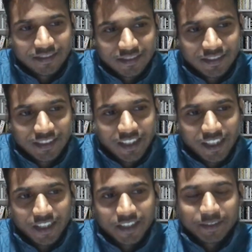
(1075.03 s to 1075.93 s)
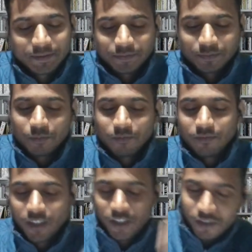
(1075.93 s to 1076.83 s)
Yeah,
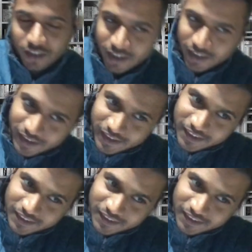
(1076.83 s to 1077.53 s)
you are correct.